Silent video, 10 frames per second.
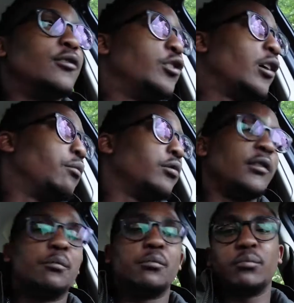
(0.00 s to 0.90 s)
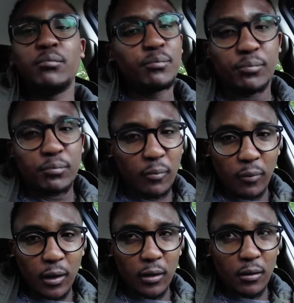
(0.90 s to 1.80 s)
jump on the
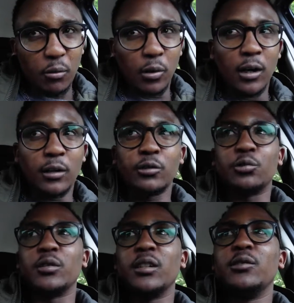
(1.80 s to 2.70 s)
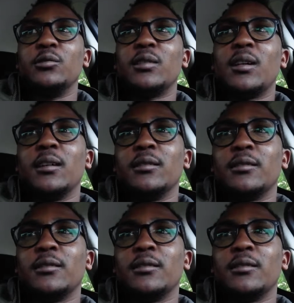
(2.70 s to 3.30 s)
wagon to get new cars.